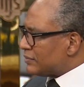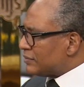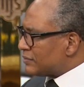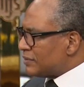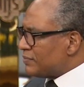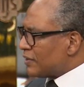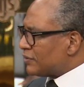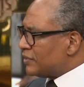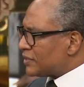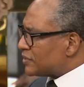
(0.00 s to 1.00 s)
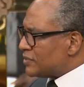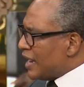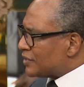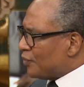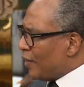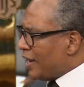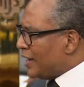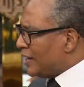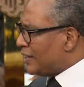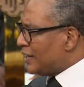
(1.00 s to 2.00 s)
See, because this is not the
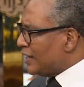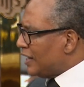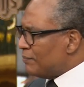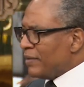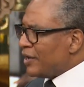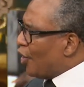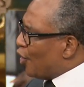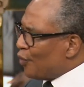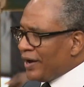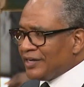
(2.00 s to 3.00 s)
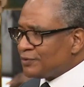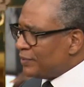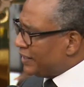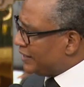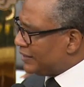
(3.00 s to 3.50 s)
way it may always be.